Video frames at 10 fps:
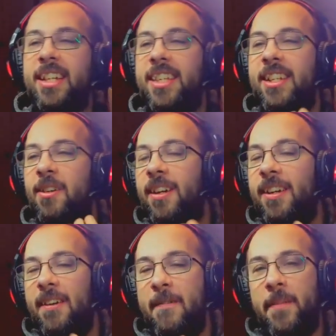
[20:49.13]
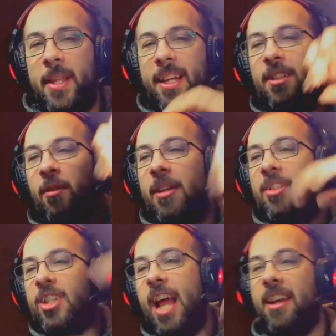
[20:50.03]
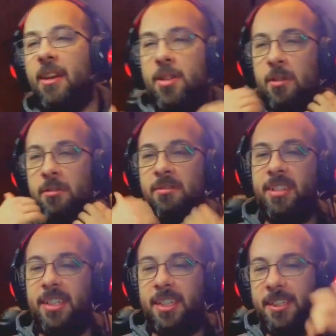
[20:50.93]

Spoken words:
I actually had a bit of a trim tonight.